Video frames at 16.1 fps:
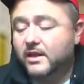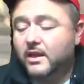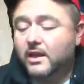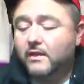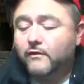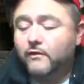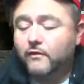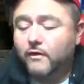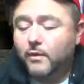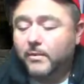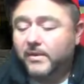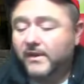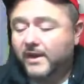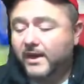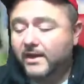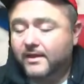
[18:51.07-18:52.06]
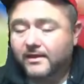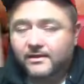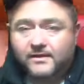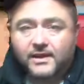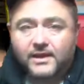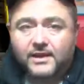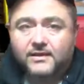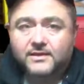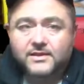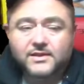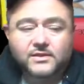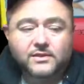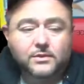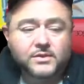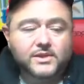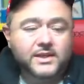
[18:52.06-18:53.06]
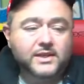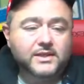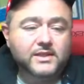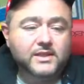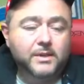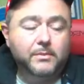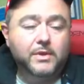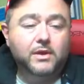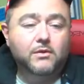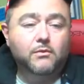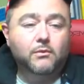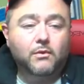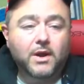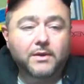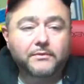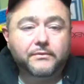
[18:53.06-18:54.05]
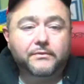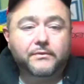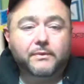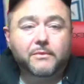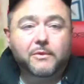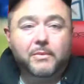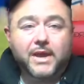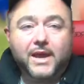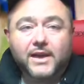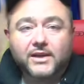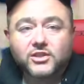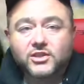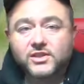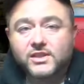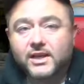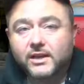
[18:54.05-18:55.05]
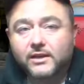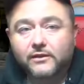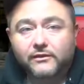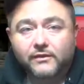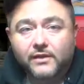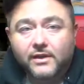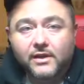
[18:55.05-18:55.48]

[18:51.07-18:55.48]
If you've opened any of the tins, those things can be rough from the packs, just kind of